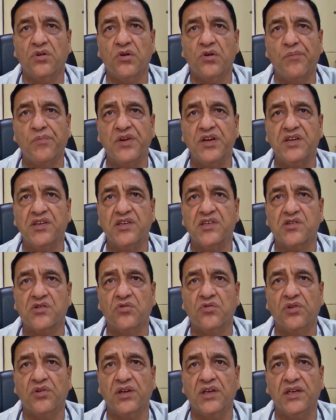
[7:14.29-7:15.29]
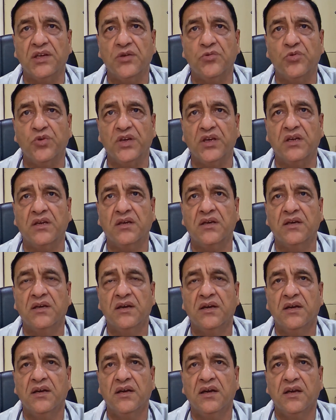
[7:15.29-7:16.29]
complete stroke in a
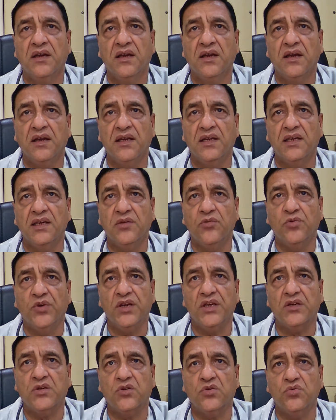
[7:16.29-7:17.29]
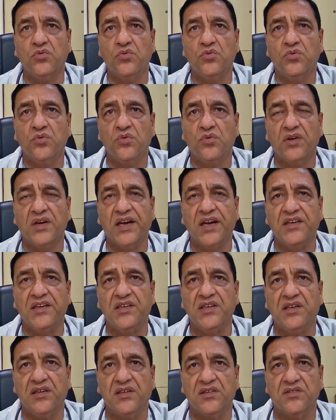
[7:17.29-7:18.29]
week to
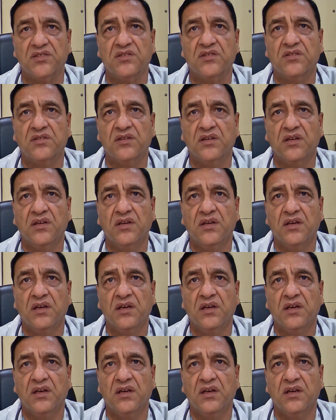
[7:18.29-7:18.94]
90 days,